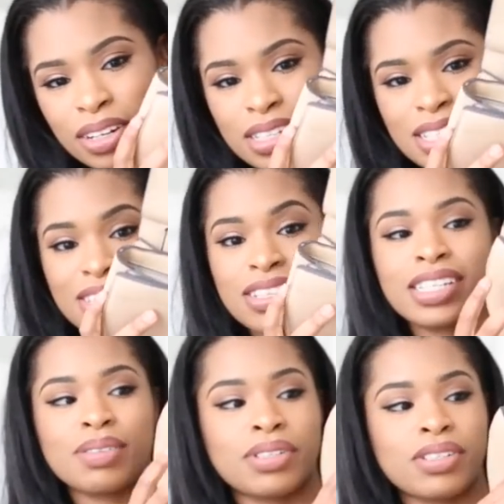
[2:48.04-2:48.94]
one. This is
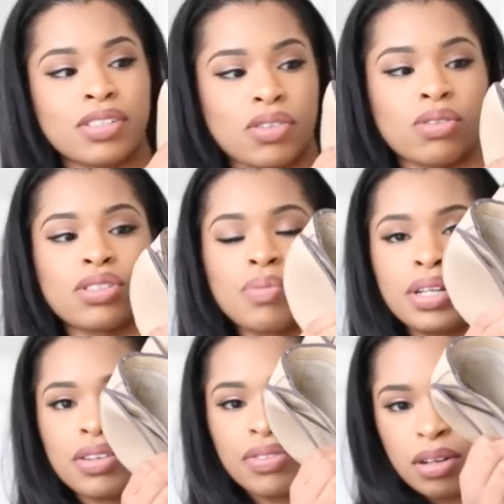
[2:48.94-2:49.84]
nice because it's got so
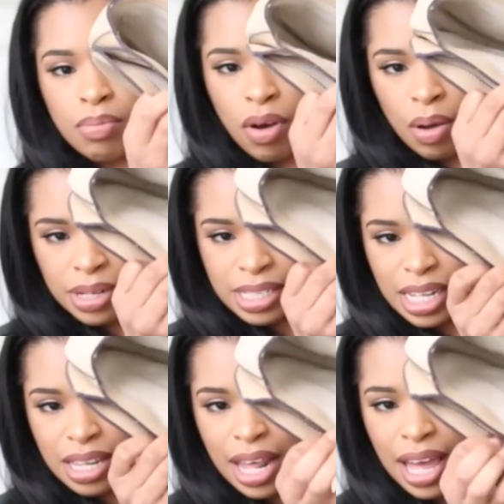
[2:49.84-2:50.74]
many different compartments
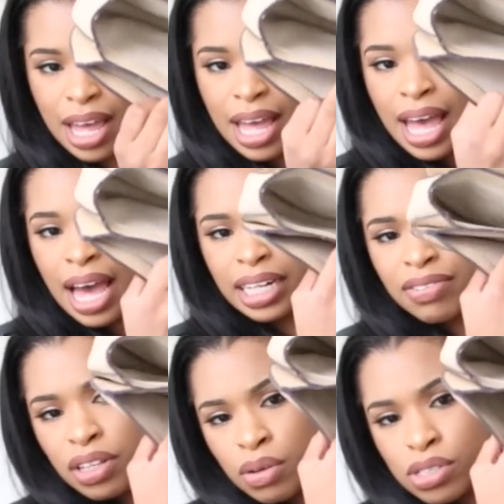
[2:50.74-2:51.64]
in there. And
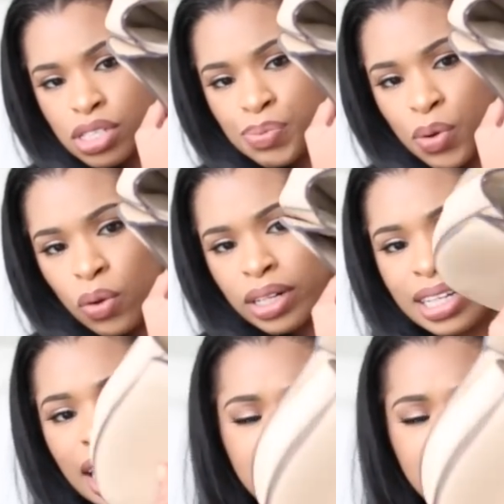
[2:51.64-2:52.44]
even though it's small, it can